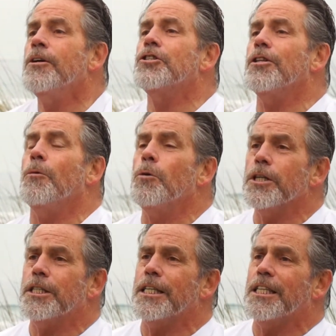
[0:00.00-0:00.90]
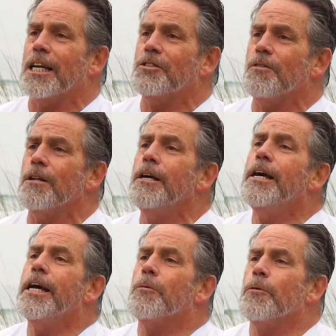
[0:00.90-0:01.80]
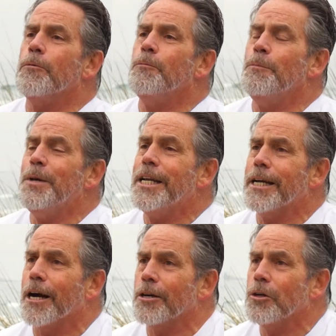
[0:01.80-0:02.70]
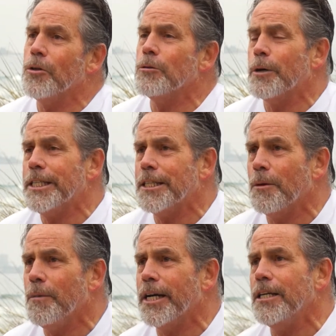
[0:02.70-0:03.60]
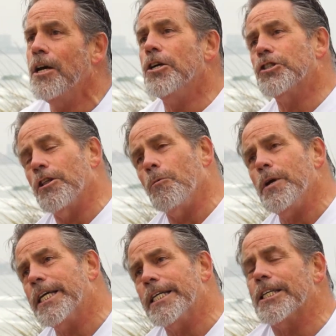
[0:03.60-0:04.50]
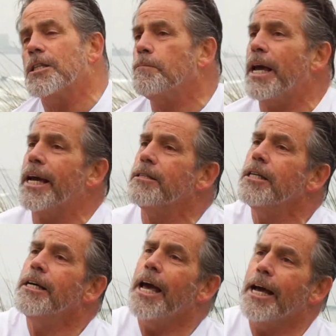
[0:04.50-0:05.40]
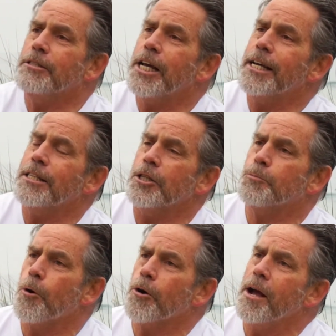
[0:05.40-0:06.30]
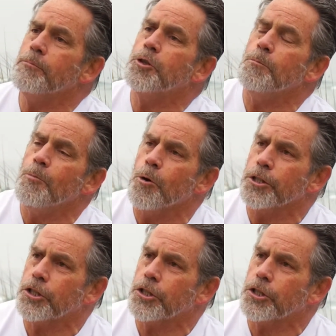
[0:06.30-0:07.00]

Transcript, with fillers: so that we're successful in meeting our goal, raising the money so that we can expand and take this program to more